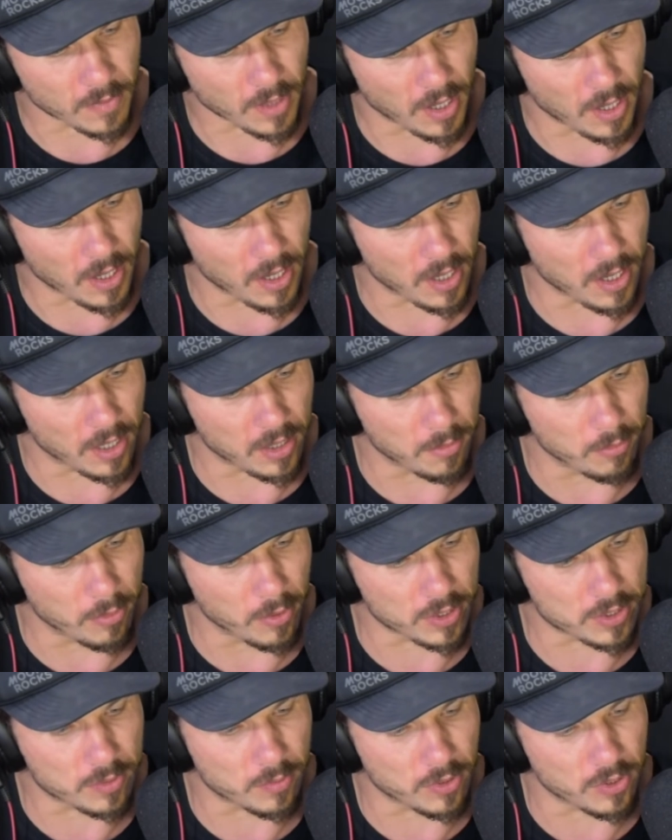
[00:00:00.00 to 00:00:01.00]
Uh, the yeah.
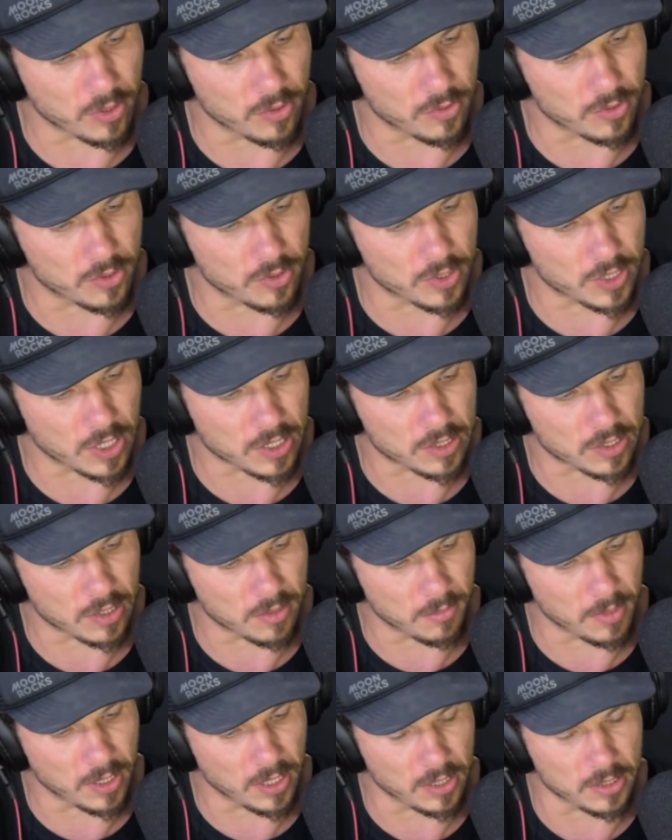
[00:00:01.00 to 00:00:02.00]
books what you suggested
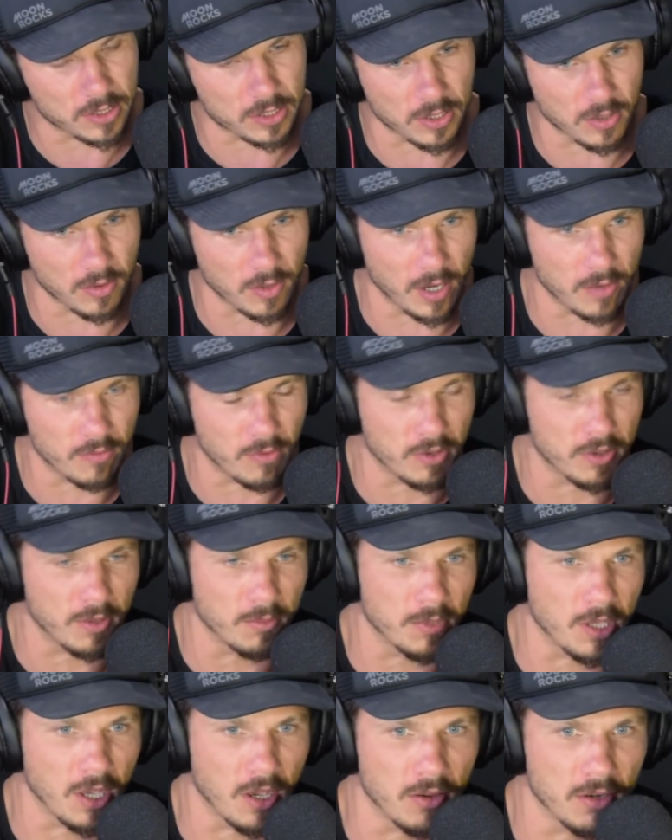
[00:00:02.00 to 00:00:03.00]
to me, so I wrote
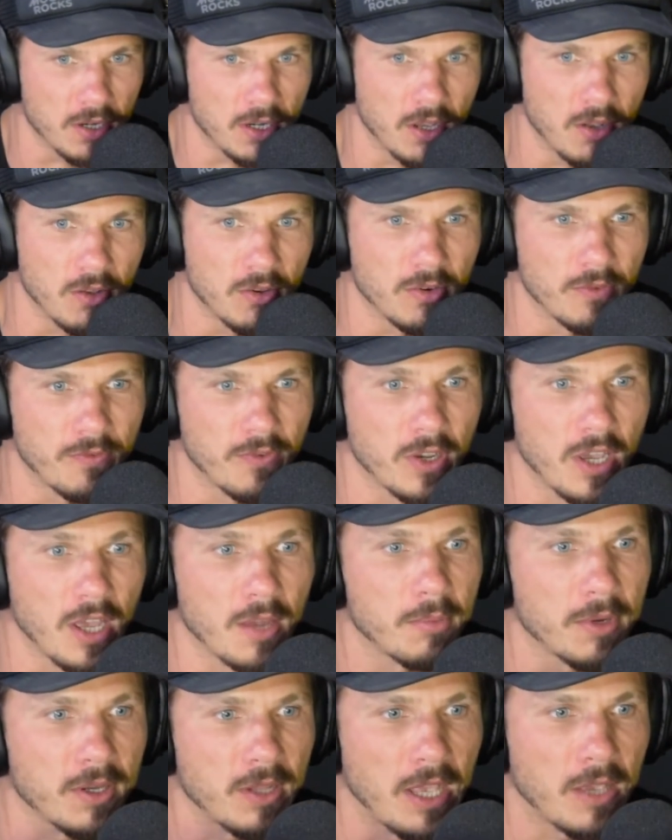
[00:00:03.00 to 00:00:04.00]
them down and I already
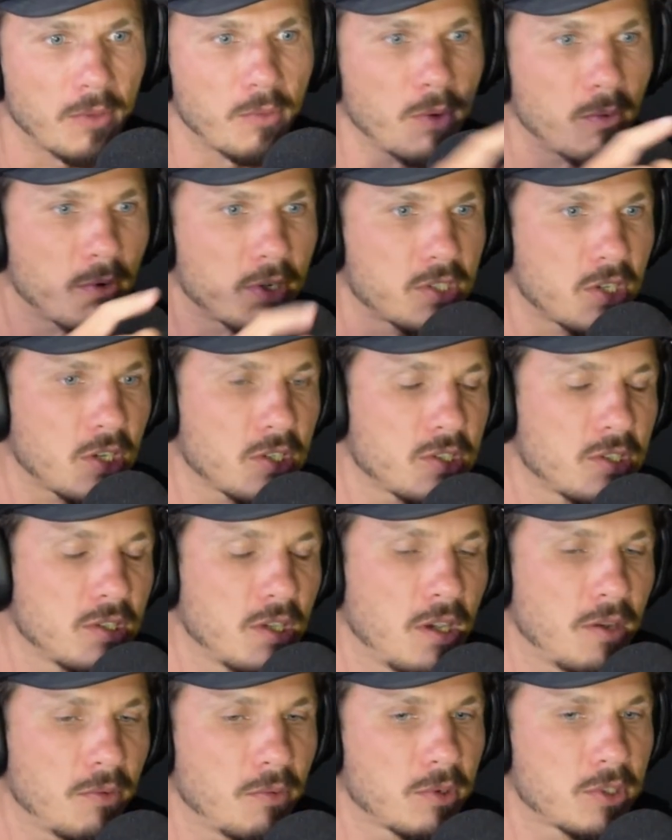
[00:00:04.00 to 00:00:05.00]
forgot. But like we were touched,
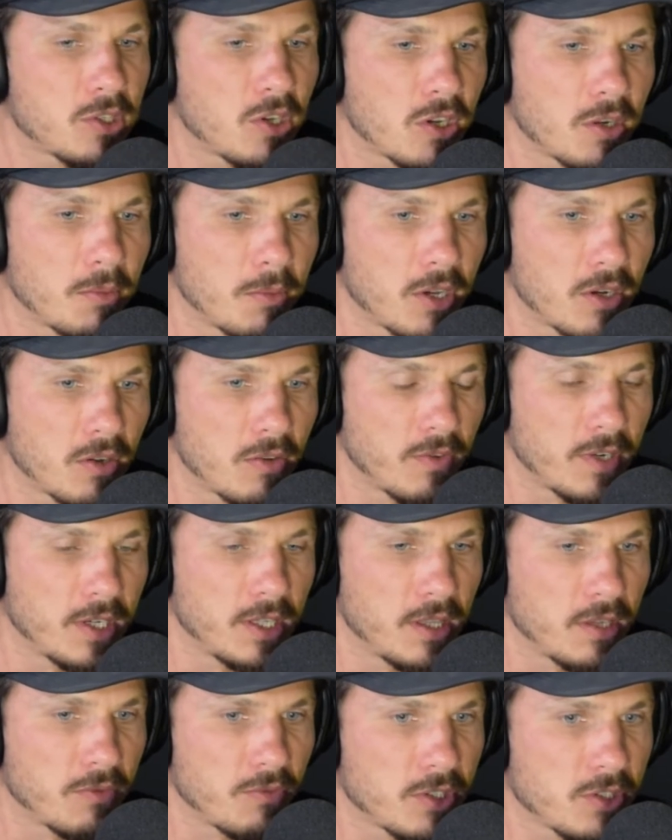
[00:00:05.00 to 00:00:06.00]
uh, we were talking about already
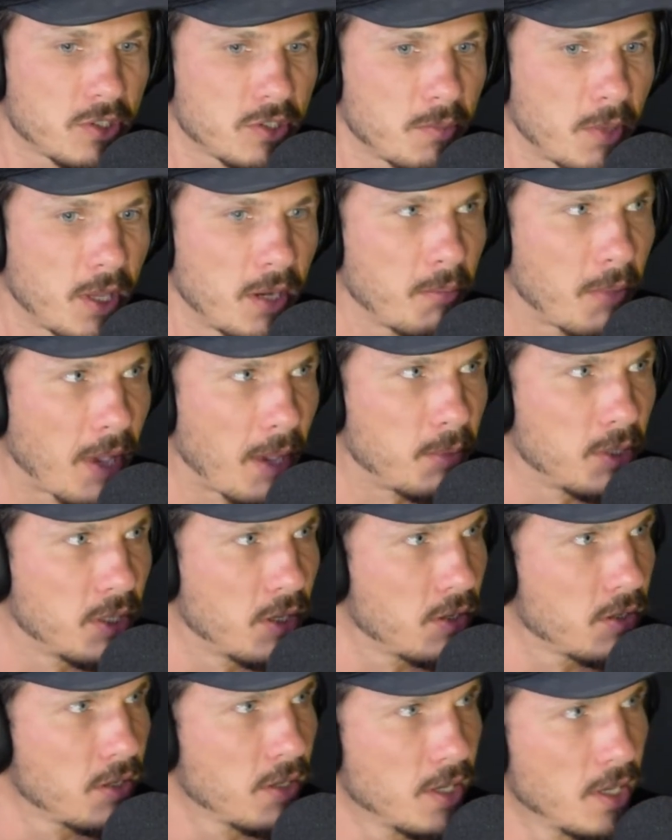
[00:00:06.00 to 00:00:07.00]
the richest man in
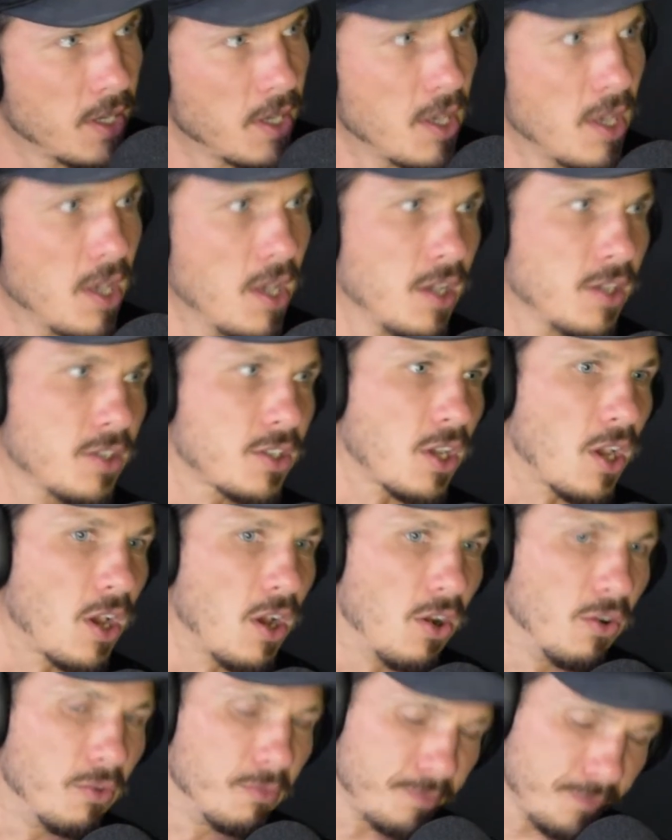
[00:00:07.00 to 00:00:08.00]
Babylon. Uh huh.
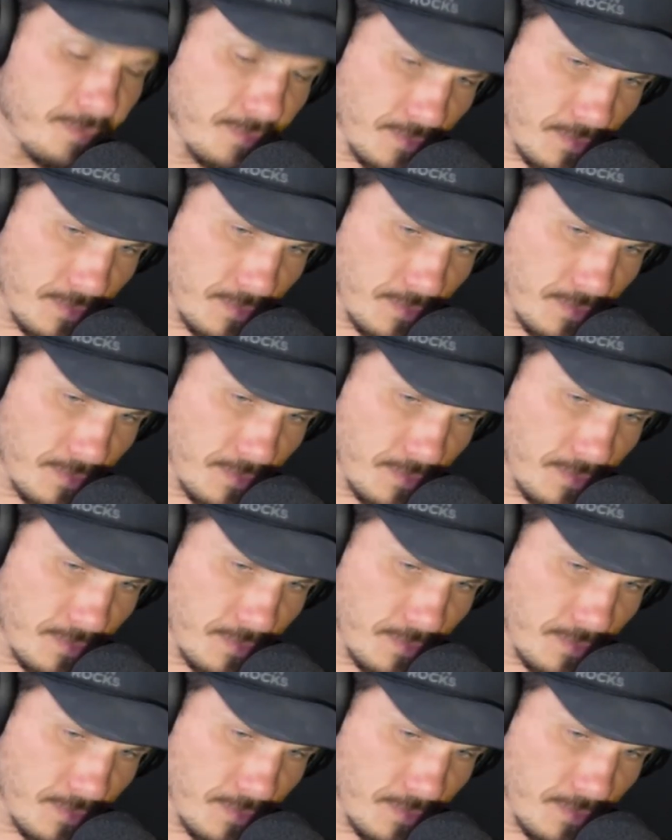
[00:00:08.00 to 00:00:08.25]
So